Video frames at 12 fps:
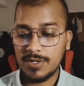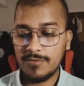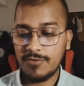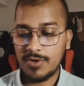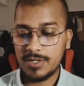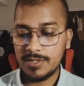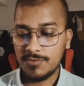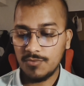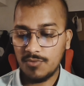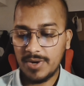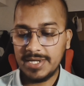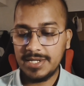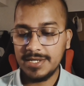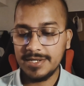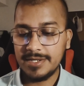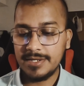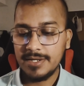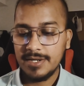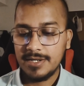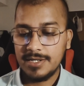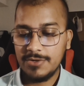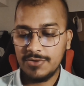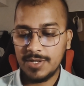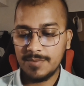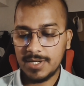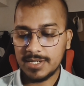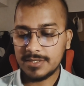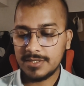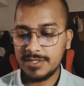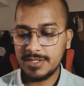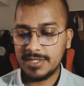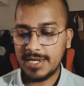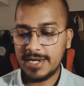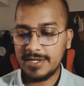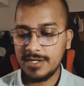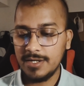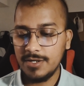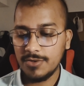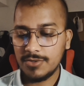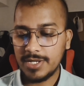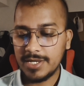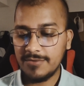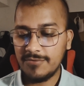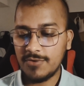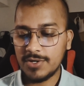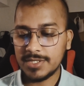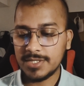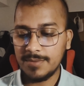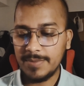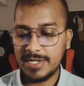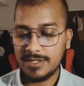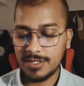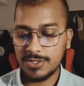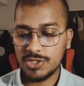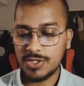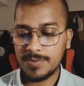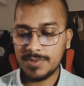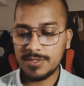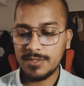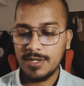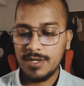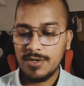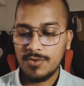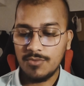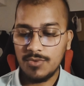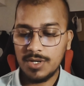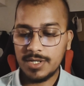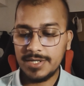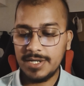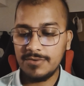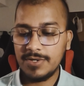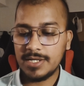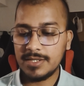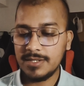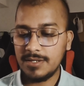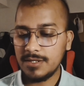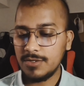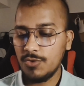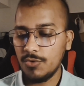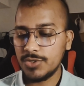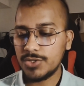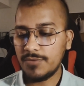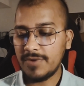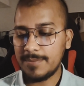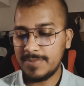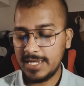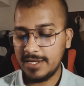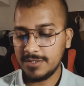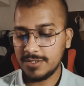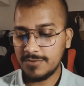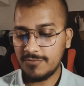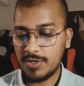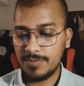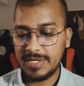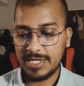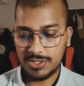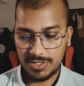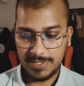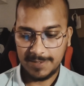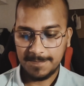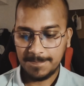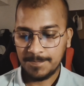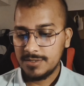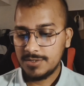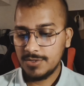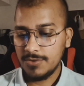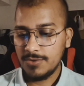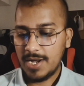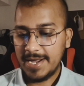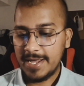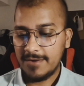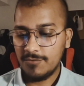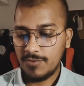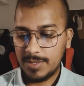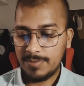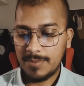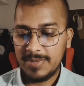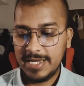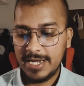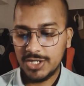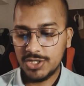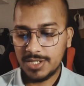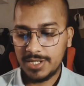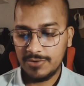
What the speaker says: for 1 year during masters and looking for some internships work during the course of application for PhD. So I have one publication